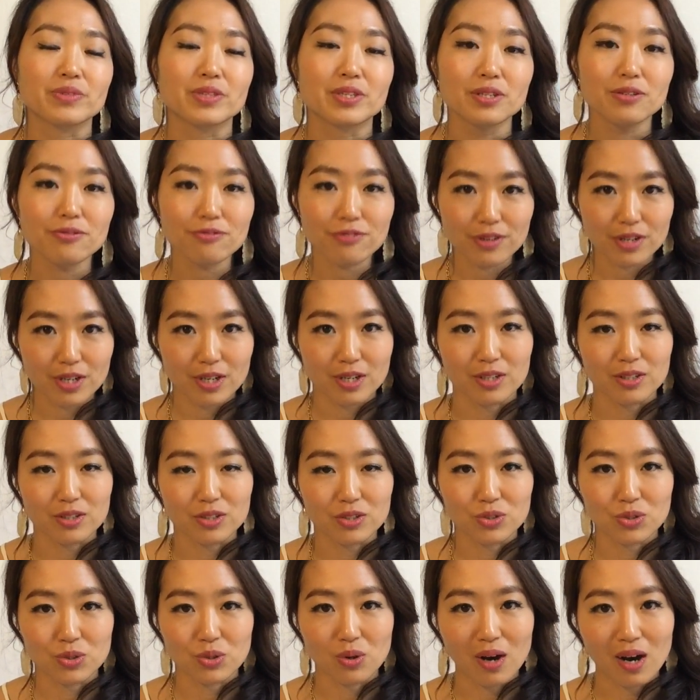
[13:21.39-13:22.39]

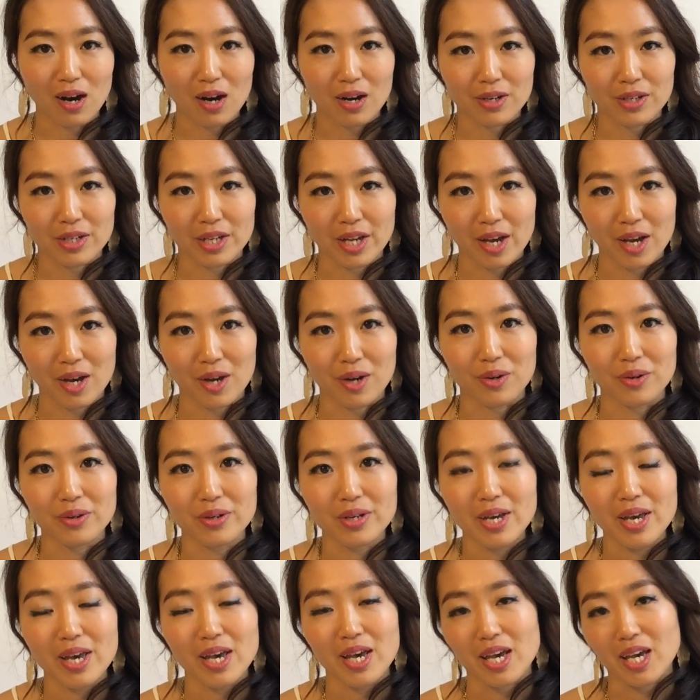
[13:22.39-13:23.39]
different you are
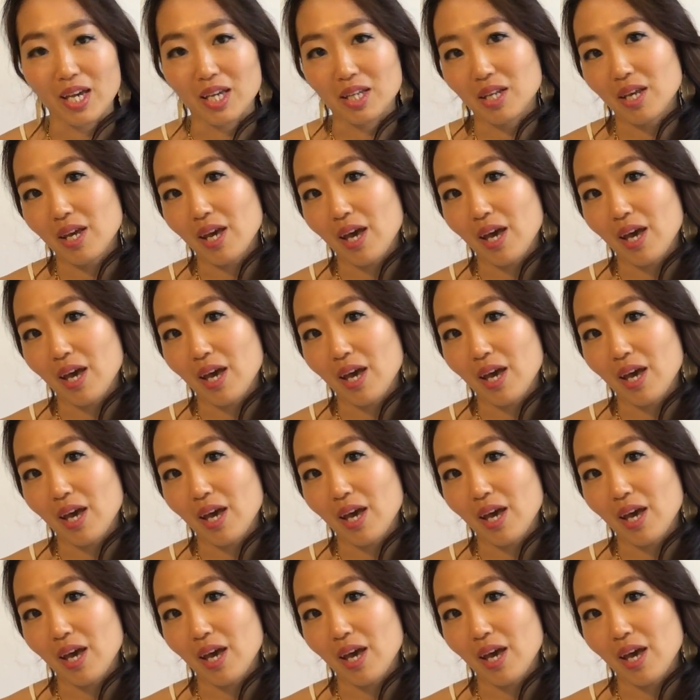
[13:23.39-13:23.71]
now and